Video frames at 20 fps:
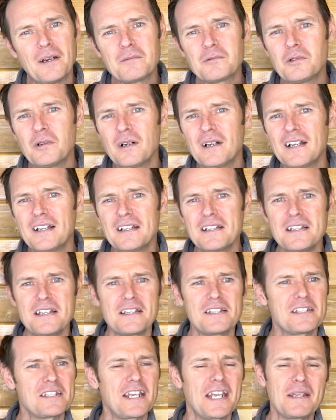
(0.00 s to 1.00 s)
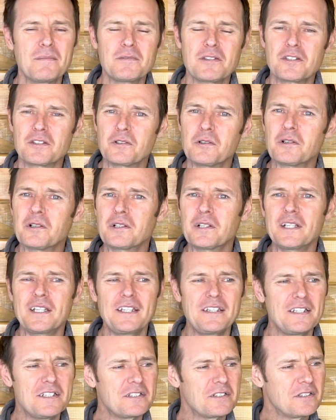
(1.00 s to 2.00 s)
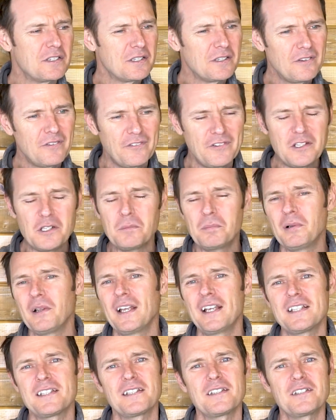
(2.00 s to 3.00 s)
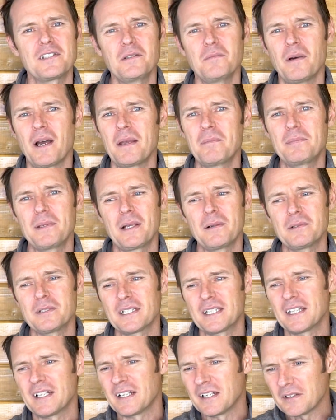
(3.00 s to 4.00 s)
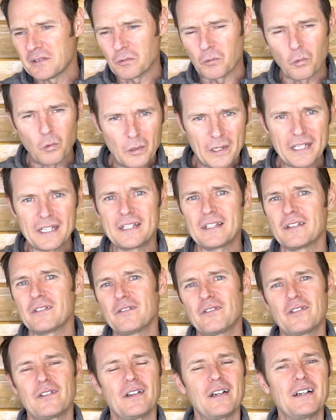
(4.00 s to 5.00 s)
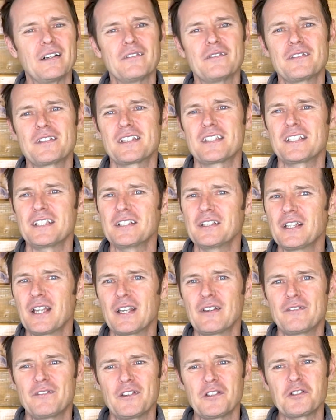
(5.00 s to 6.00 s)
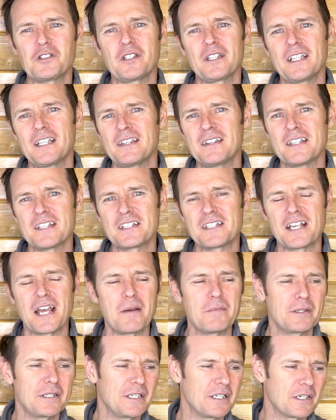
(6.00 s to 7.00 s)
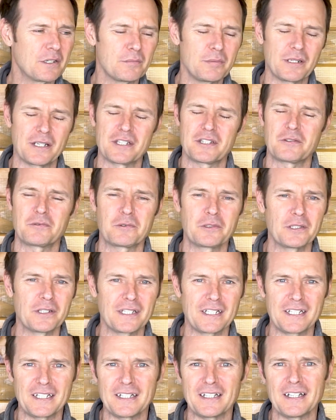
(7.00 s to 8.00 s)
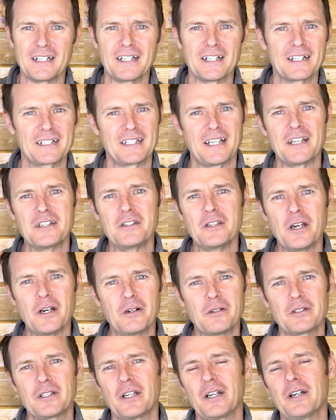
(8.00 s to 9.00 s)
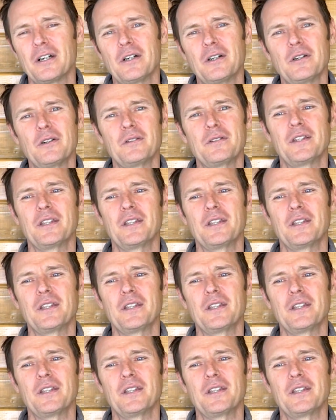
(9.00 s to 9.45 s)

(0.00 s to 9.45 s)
Umpqua, same story. These are the few places you might be able to get another week of steelhead fishing in this time of year, but it's really a no-go.